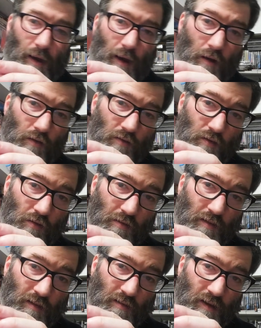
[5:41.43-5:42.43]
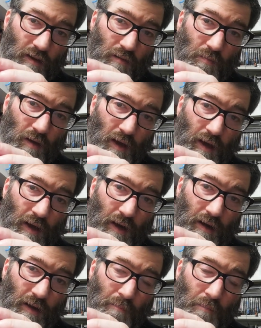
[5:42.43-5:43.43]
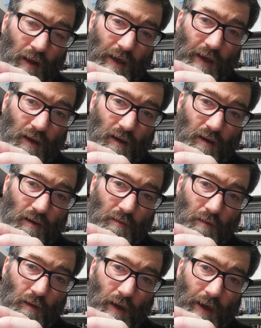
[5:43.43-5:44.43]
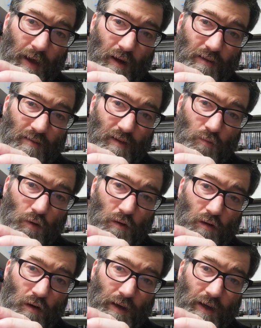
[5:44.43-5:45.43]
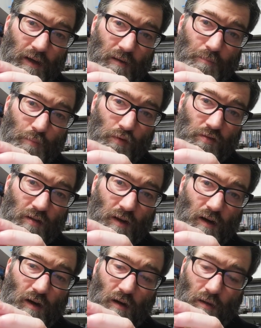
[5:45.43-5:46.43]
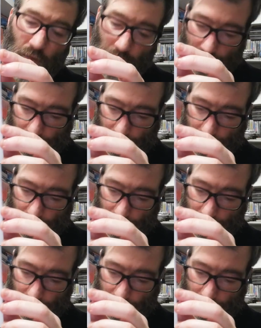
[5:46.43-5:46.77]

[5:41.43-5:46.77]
also she sent me an blank Alice in Wonderland postcard,